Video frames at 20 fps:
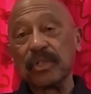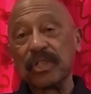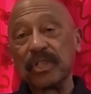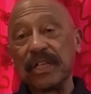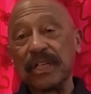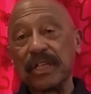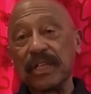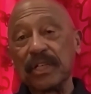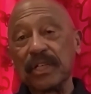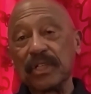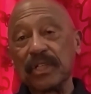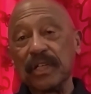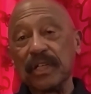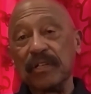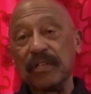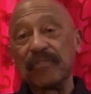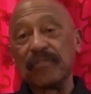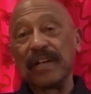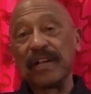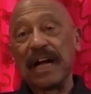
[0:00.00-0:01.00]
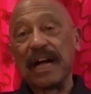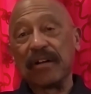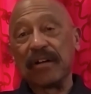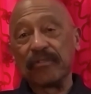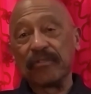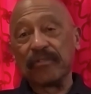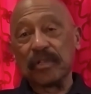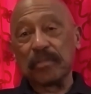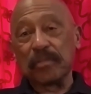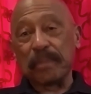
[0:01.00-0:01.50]
says if
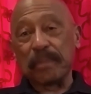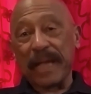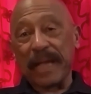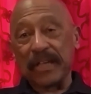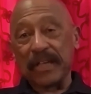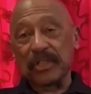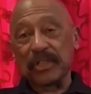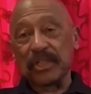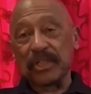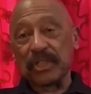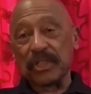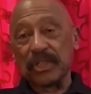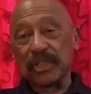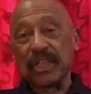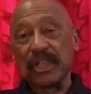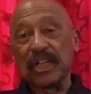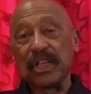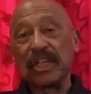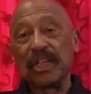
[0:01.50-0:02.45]
Congress passes an